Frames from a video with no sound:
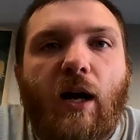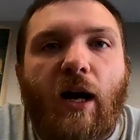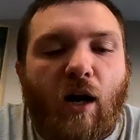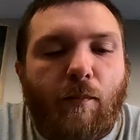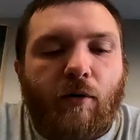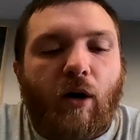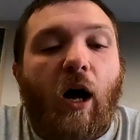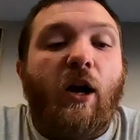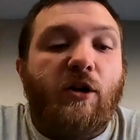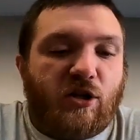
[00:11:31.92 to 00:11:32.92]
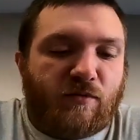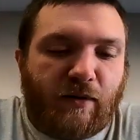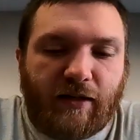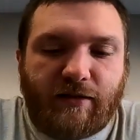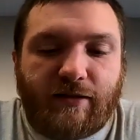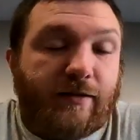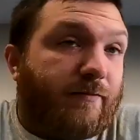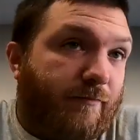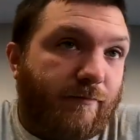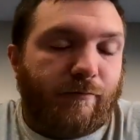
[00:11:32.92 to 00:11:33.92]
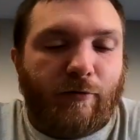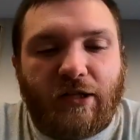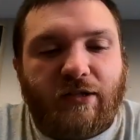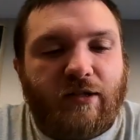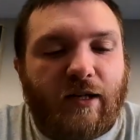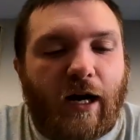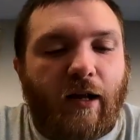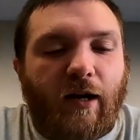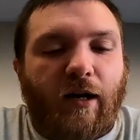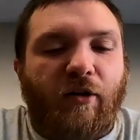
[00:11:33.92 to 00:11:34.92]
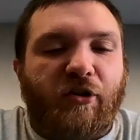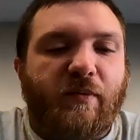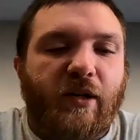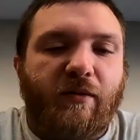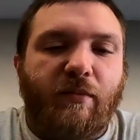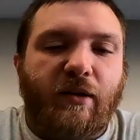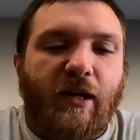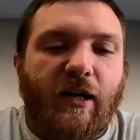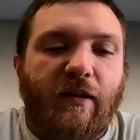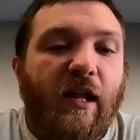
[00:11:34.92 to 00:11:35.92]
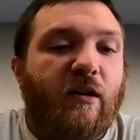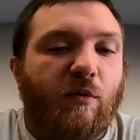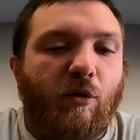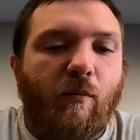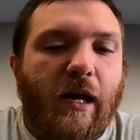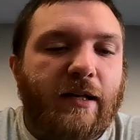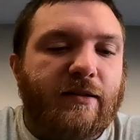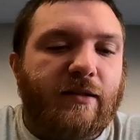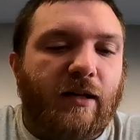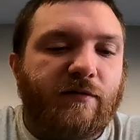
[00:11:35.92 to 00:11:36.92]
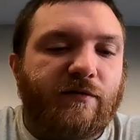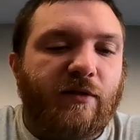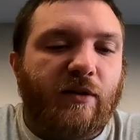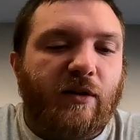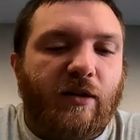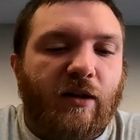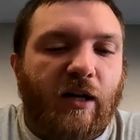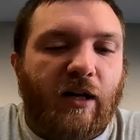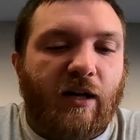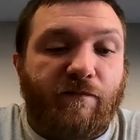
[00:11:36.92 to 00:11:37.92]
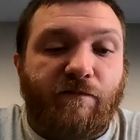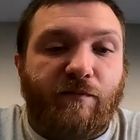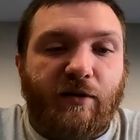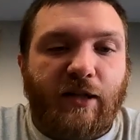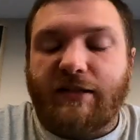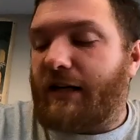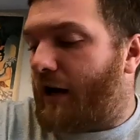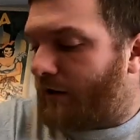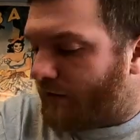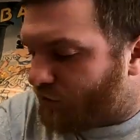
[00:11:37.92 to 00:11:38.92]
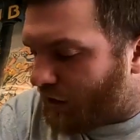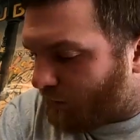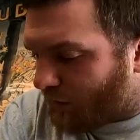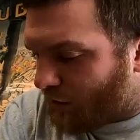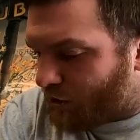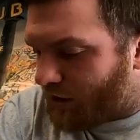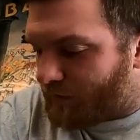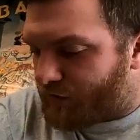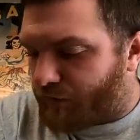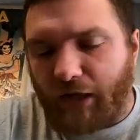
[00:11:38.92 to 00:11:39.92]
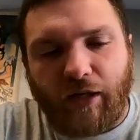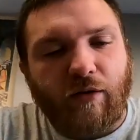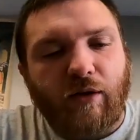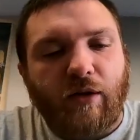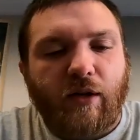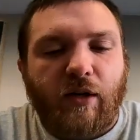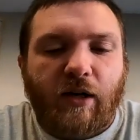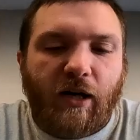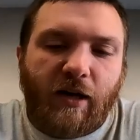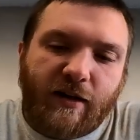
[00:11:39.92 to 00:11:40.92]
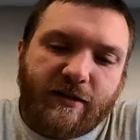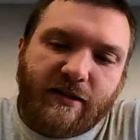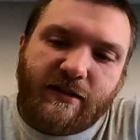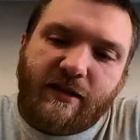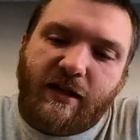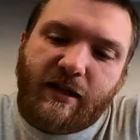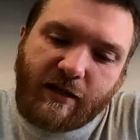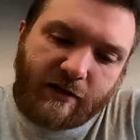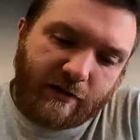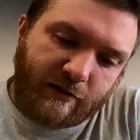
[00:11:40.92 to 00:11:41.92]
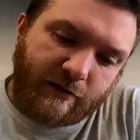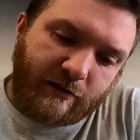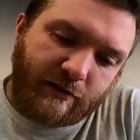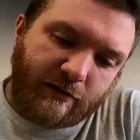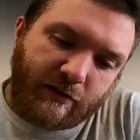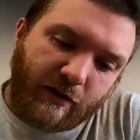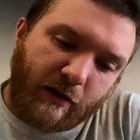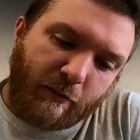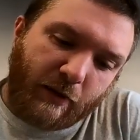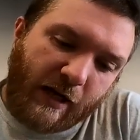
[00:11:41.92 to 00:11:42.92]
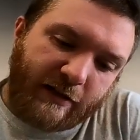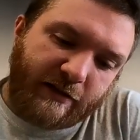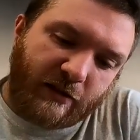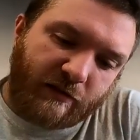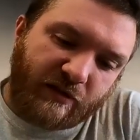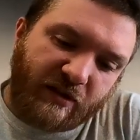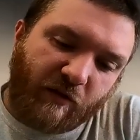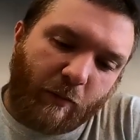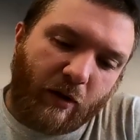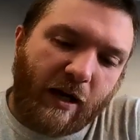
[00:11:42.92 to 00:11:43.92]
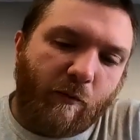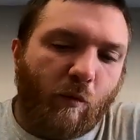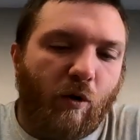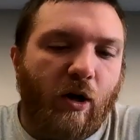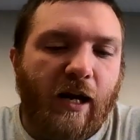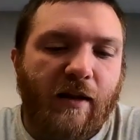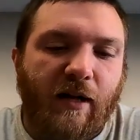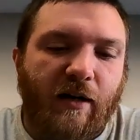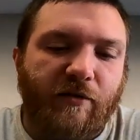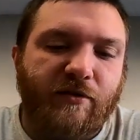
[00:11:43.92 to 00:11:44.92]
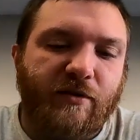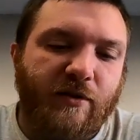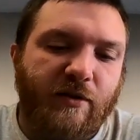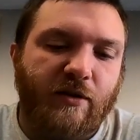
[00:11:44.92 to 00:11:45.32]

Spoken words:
Got a couple underspins. One's kind of like an underspin, but they had cool bait stuff. Discounted, pretty cheap as well. This is the Black Silver Blade 1/8 ounce.